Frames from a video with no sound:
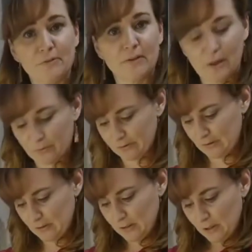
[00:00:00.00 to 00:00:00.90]
clean,
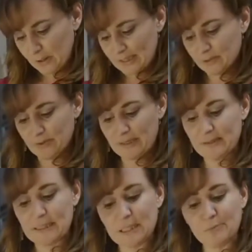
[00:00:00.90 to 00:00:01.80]
but that's
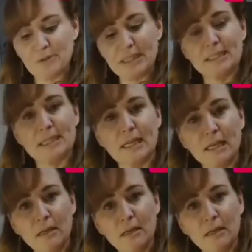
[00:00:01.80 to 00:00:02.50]
okay for now.